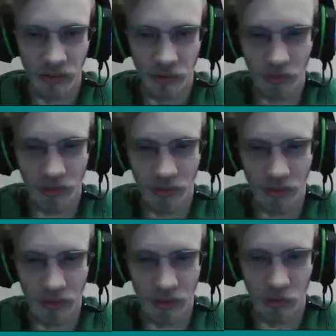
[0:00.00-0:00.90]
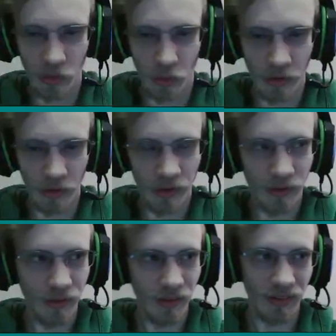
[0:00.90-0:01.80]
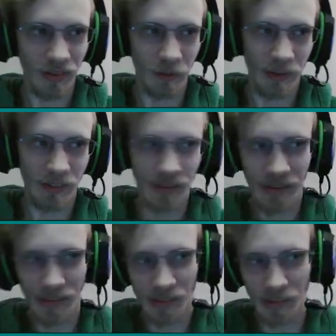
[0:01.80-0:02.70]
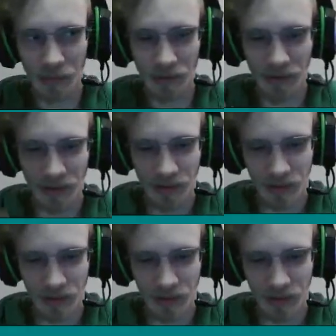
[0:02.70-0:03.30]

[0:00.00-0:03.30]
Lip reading: tilts and gets shorter. So I wanted to add a little bit